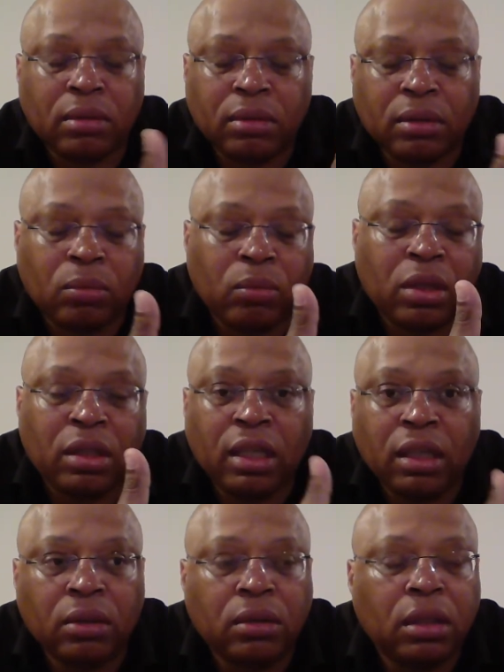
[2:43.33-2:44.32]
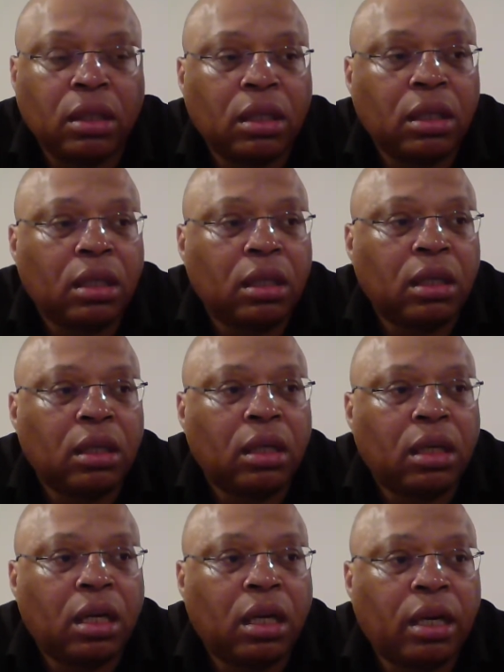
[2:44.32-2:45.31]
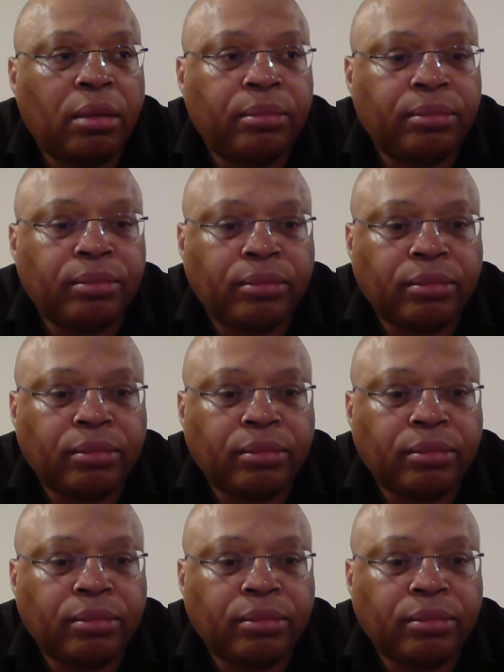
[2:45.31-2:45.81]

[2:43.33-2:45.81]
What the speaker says: That's the word they use. And